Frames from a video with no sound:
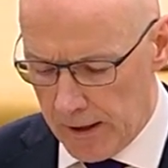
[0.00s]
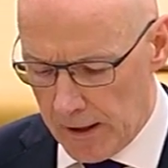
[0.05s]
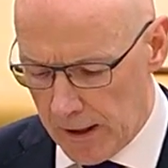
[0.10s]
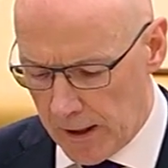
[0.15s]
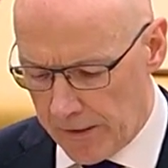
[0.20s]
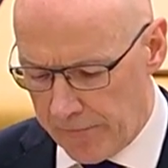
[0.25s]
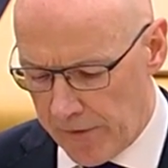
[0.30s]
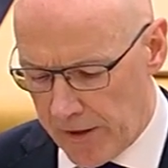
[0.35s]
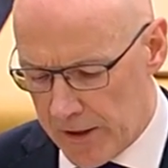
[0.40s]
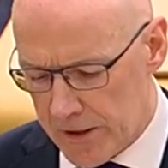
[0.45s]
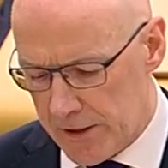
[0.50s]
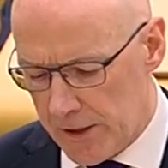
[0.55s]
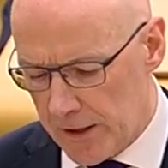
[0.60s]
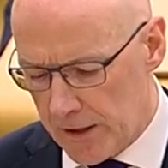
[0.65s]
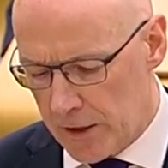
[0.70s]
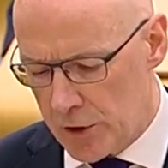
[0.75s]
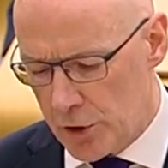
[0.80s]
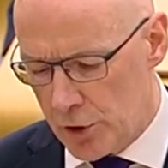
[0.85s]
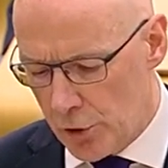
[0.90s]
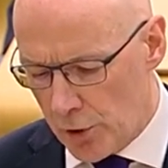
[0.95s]
invest
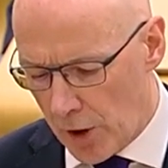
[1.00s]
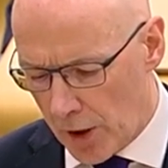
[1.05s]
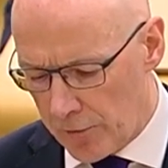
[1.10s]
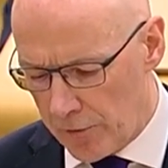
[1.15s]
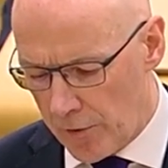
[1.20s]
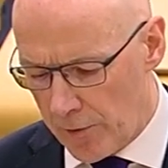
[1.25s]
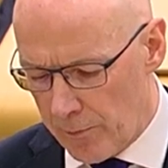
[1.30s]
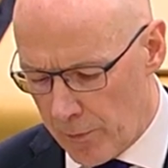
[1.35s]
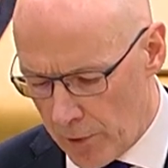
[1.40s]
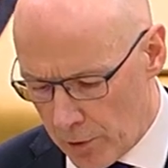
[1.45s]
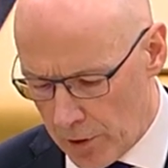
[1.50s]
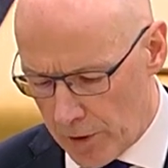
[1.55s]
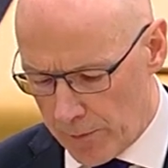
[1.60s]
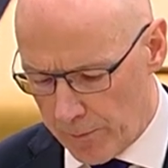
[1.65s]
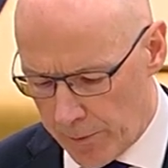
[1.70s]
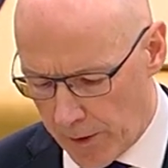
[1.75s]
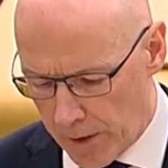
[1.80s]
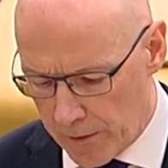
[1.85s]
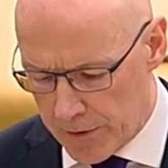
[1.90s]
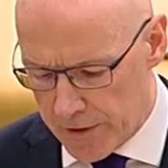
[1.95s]
nearly £200 million
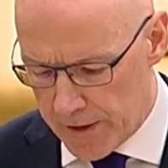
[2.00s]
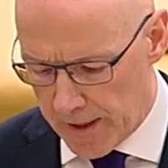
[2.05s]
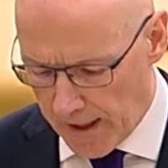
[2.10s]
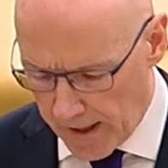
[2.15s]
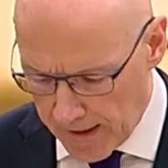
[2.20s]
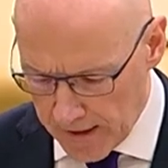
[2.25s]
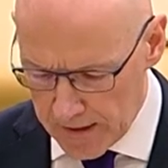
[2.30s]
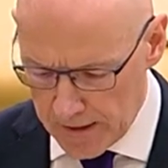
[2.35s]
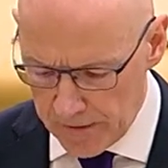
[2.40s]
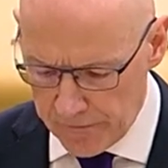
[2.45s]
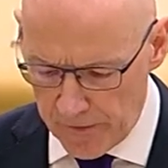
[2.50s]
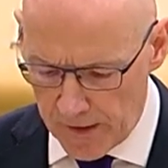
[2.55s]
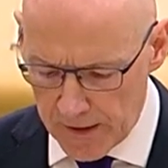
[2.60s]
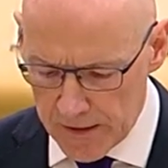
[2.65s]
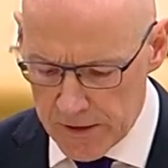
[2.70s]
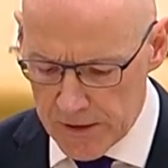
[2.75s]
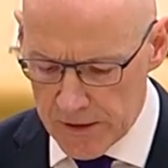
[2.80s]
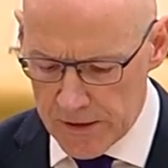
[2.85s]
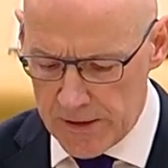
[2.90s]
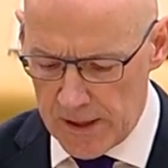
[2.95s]
in active
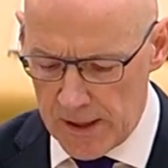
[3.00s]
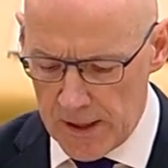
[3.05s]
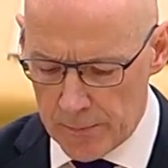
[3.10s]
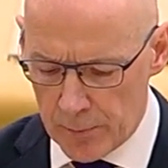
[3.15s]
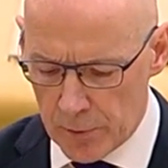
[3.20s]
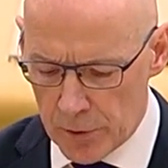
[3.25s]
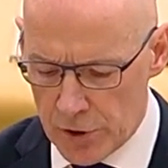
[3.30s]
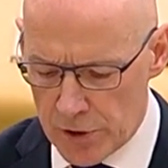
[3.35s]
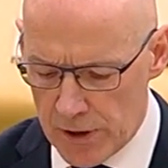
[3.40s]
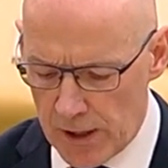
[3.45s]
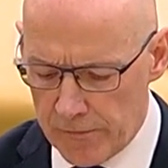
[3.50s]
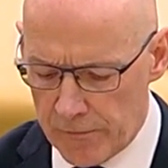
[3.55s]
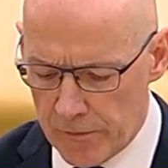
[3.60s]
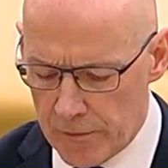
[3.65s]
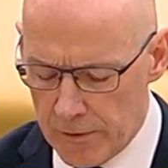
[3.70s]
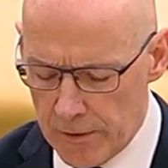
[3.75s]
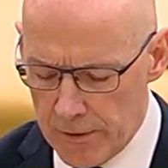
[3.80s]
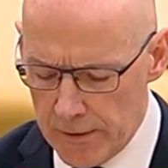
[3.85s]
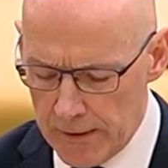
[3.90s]
and sustainable travel,